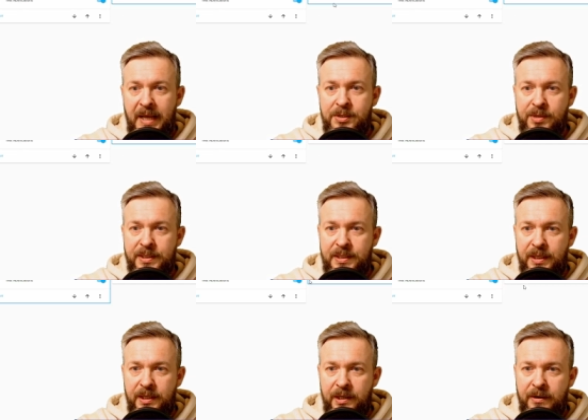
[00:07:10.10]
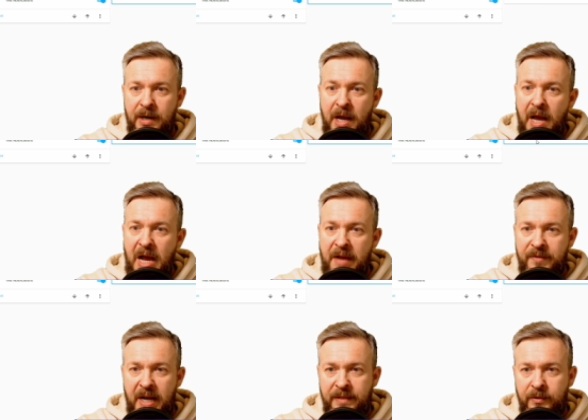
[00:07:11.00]
As you can see here,
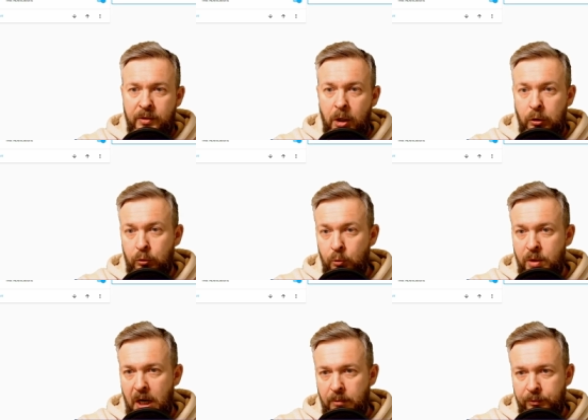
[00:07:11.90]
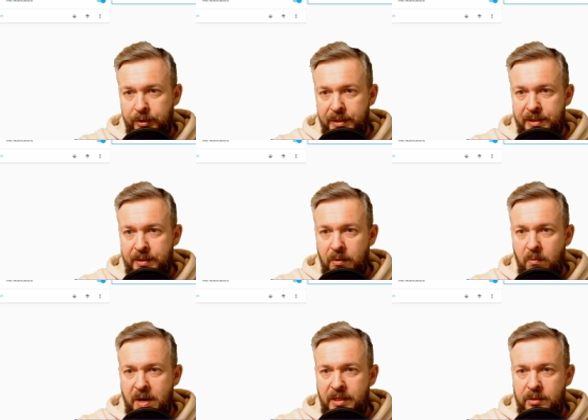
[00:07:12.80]
I've added two counters.
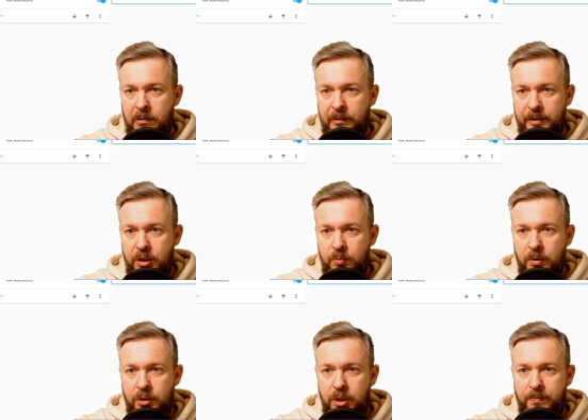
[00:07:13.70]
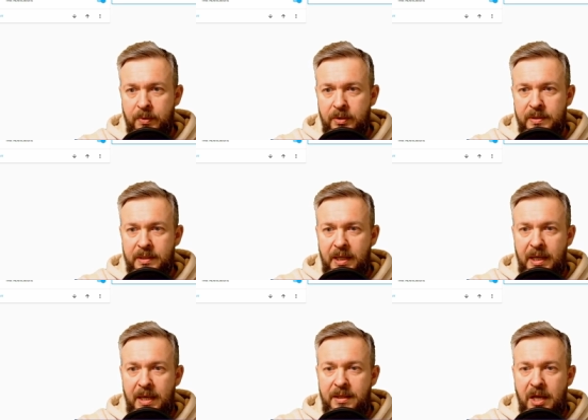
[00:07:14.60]
One is called dishwasher pods
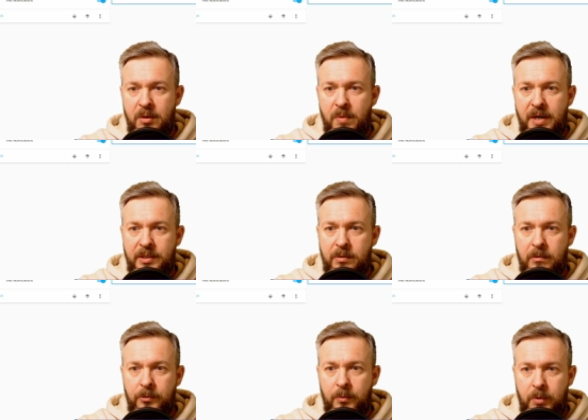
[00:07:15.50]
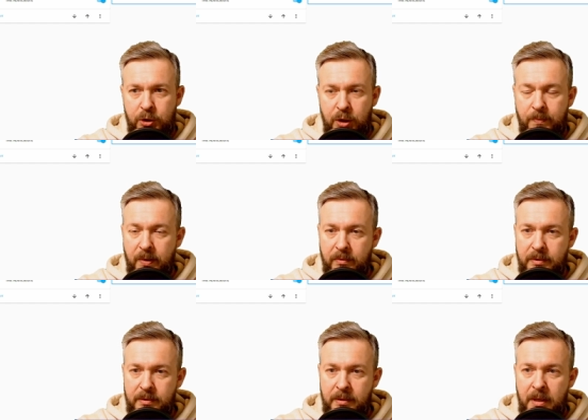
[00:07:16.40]
and the other one is called washing
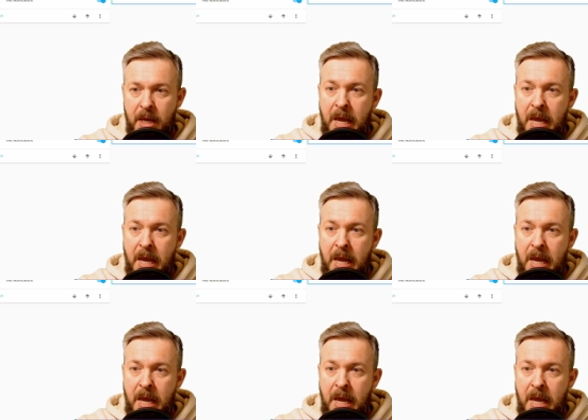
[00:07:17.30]
pods.